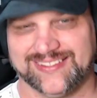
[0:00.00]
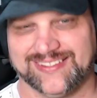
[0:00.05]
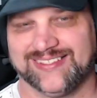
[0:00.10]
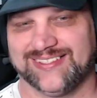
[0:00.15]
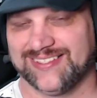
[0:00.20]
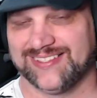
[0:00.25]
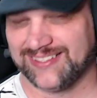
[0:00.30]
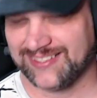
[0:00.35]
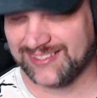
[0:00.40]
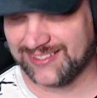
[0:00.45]

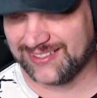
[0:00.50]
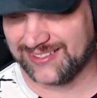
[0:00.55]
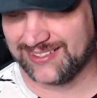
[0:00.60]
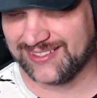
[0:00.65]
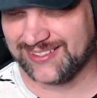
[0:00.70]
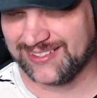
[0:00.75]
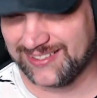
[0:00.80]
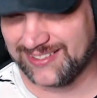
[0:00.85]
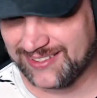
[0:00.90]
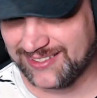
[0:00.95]

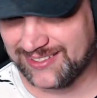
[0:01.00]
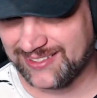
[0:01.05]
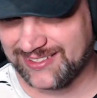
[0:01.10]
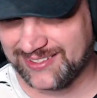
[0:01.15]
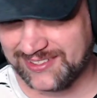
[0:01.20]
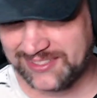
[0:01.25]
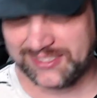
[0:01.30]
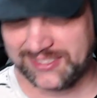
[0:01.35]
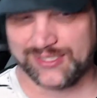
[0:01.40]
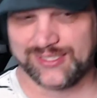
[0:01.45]

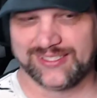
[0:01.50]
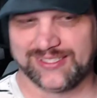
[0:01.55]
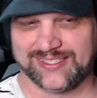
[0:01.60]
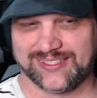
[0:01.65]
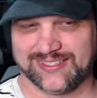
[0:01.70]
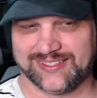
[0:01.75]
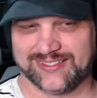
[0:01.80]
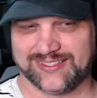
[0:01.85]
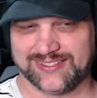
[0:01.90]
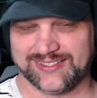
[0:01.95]

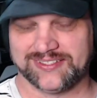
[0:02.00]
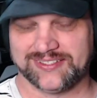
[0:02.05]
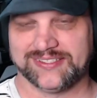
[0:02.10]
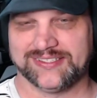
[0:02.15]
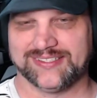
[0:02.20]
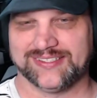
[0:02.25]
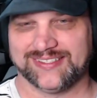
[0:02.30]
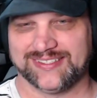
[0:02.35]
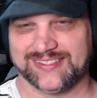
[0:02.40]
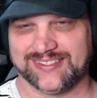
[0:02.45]

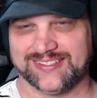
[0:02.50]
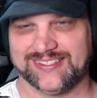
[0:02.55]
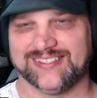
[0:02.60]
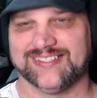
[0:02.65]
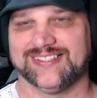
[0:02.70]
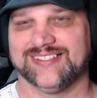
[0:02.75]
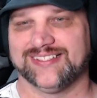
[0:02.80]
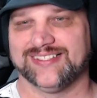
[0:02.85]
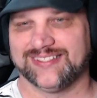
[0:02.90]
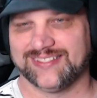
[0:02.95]

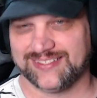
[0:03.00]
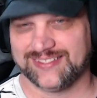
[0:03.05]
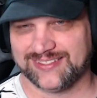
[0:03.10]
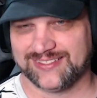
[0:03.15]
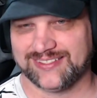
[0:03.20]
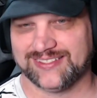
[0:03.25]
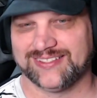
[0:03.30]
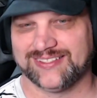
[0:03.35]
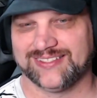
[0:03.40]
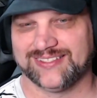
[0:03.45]

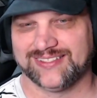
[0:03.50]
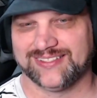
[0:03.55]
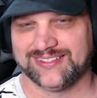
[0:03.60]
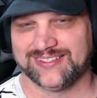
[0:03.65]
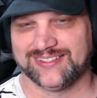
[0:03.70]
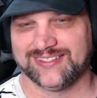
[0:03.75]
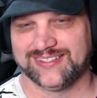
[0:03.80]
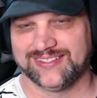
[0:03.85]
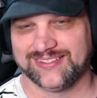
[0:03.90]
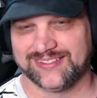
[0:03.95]

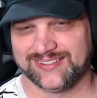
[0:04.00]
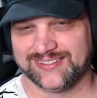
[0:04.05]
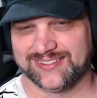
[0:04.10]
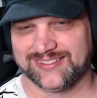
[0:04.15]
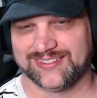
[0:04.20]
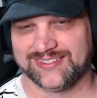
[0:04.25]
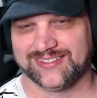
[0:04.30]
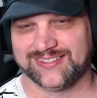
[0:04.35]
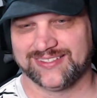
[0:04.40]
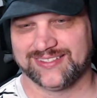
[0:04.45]

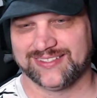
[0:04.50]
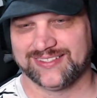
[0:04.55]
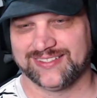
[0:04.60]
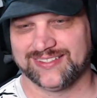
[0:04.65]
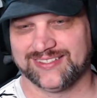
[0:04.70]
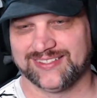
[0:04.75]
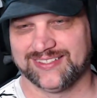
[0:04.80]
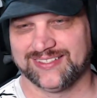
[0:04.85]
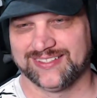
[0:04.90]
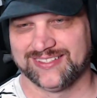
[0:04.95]

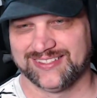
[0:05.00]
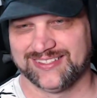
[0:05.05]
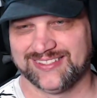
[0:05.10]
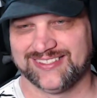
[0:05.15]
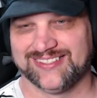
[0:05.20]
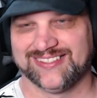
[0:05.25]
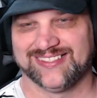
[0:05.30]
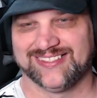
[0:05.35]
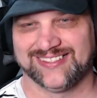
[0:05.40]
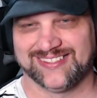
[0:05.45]

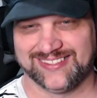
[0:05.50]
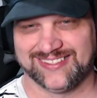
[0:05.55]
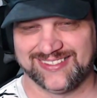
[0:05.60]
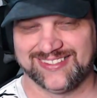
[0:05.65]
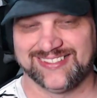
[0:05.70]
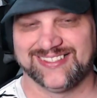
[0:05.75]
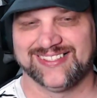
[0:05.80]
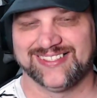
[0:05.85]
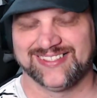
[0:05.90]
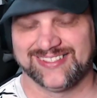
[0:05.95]

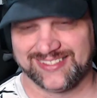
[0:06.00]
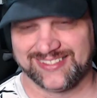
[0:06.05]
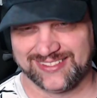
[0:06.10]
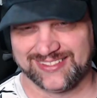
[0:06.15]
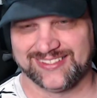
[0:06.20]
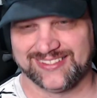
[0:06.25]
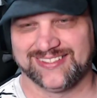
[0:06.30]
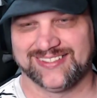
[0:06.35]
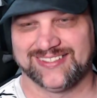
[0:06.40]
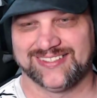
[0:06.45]

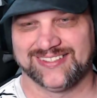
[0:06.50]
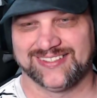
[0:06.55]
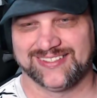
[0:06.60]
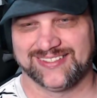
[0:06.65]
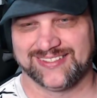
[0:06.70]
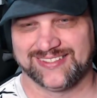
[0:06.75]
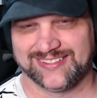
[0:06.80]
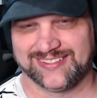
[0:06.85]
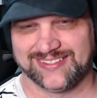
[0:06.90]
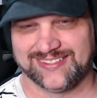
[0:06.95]

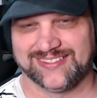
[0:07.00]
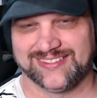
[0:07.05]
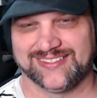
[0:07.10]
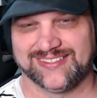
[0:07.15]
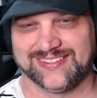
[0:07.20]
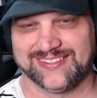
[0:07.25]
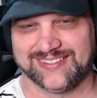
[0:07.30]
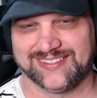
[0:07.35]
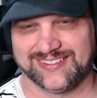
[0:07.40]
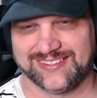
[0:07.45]

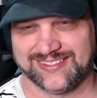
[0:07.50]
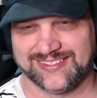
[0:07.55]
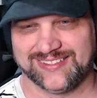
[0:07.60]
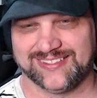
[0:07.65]
Nobody speaks.